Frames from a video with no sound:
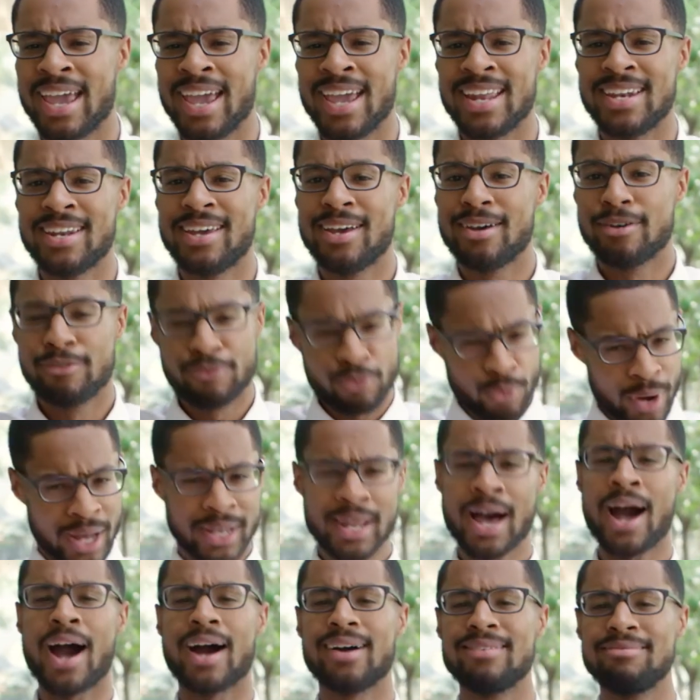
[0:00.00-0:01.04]
and
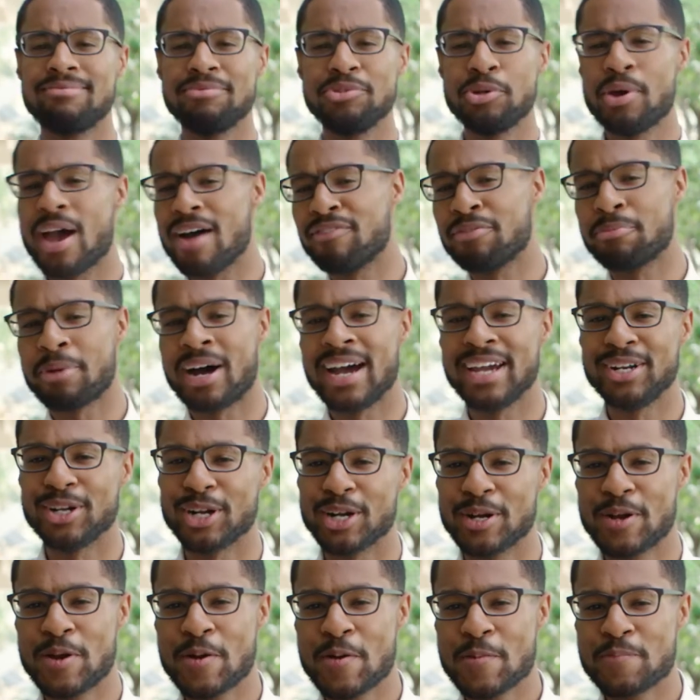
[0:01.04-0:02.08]
voila, you have a minor.
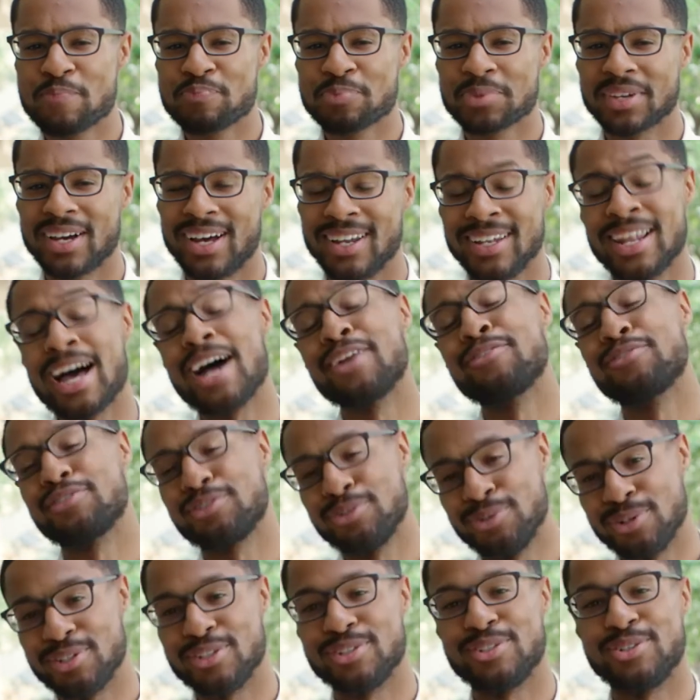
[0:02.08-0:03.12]
A lot of
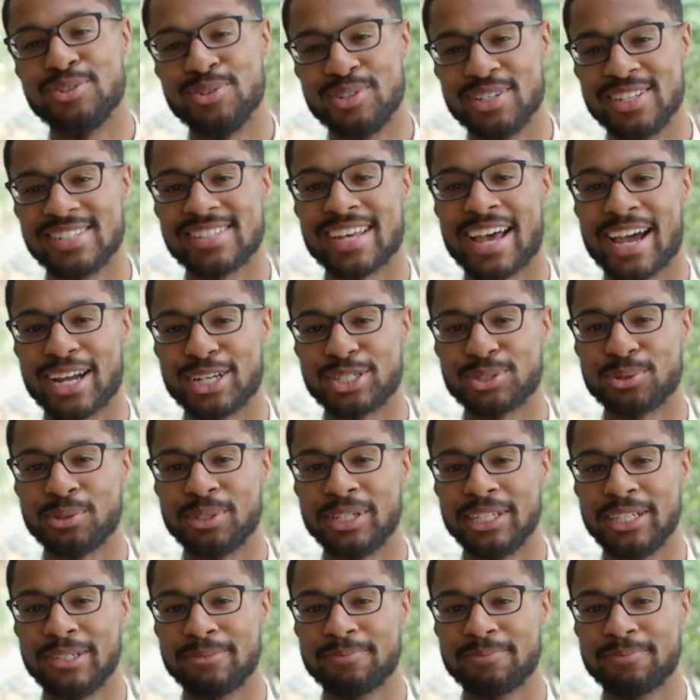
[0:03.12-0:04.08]
students do this actually.